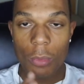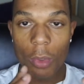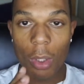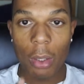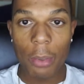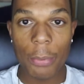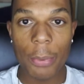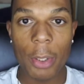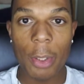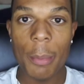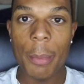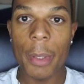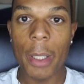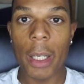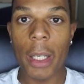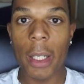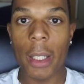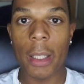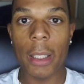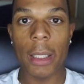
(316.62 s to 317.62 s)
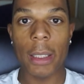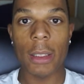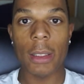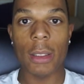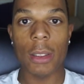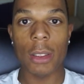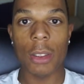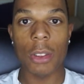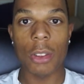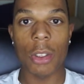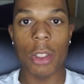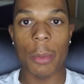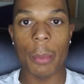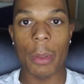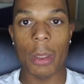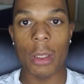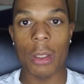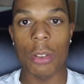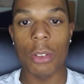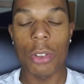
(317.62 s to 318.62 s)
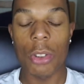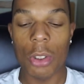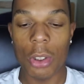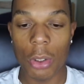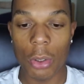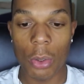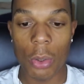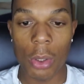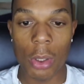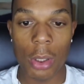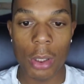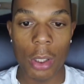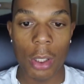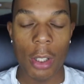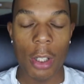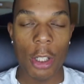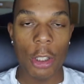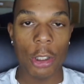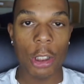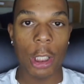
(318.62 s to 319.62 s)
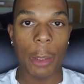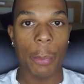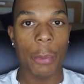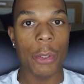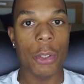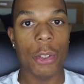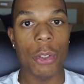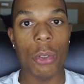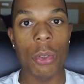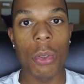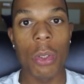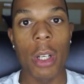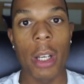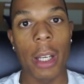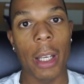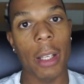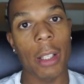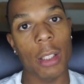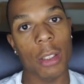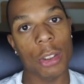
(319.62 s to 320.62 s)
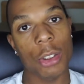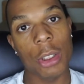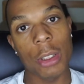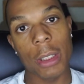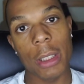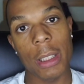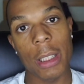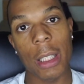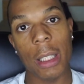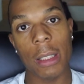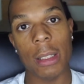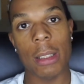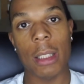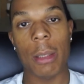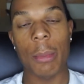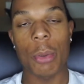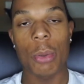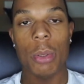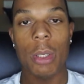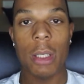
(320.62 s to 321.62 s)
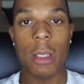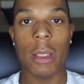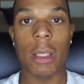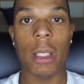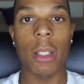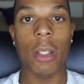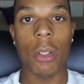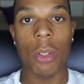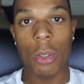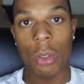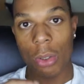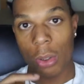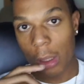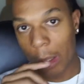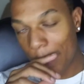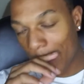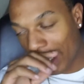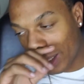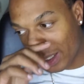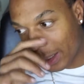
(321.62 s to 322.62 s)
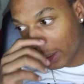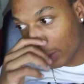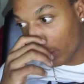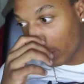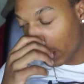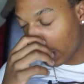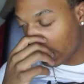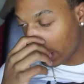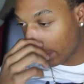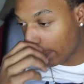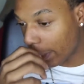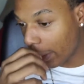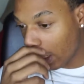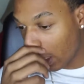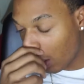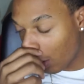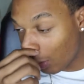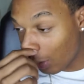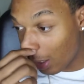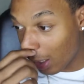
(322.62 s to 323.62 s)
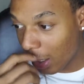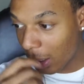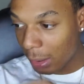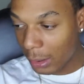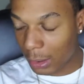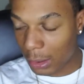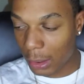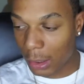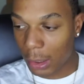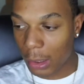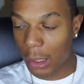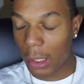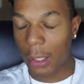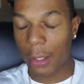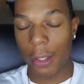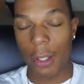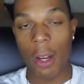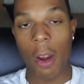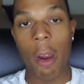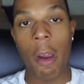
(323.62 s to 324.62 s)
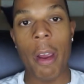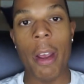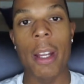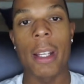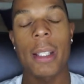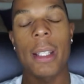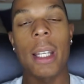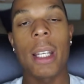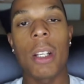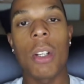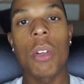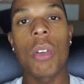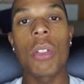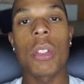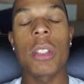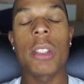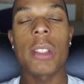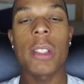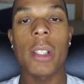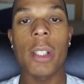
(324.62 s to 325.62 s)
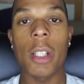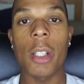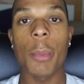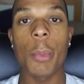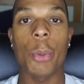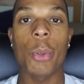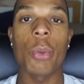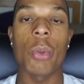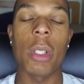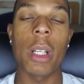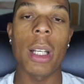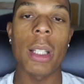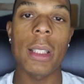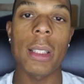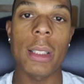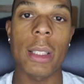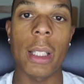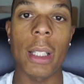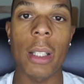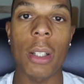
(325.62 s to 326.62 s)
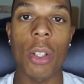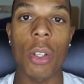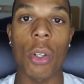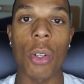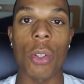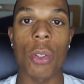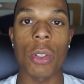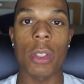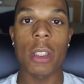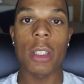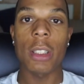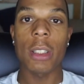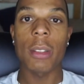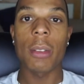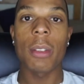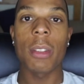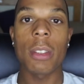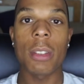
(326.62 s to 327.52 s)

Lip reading: from there, that's just, you know what I mean, you should always try to pursue and achieve the next step. Do not set goals. I'm not gonna say do not set, I don't know how to say it. Like, setting goals is good, but do not set goals and